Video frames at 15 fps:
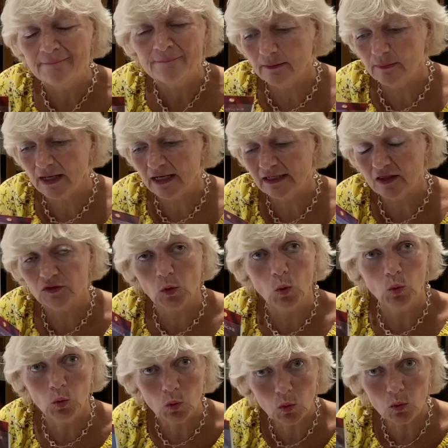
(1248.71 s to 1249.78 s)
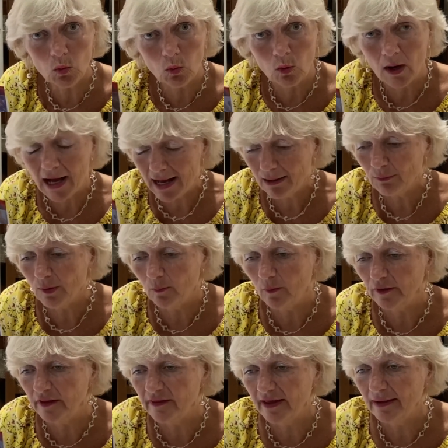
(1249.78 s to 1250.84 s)
And I thought, ooh, I want
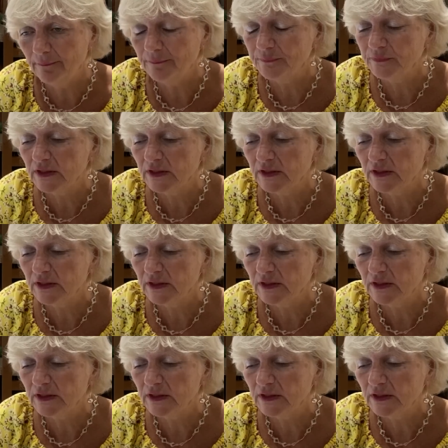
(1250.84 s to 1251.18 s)
one of them.